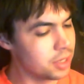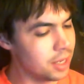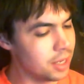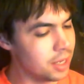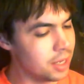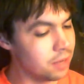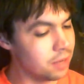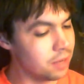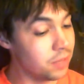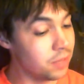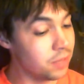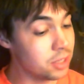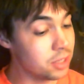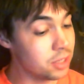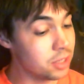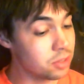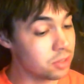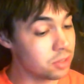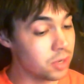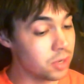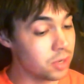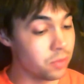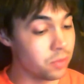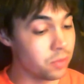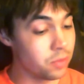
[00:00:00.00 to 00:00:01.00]

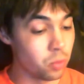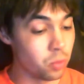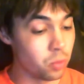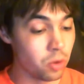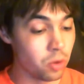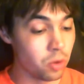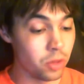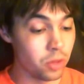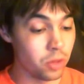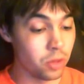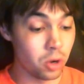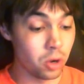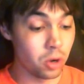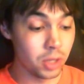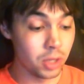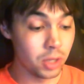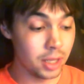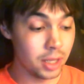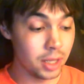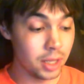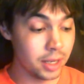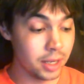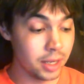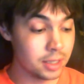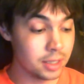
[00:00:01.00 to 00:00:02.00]
history of the War of the Holy
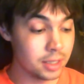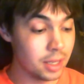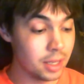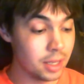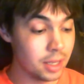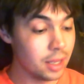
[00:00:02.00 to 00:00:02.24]
Land,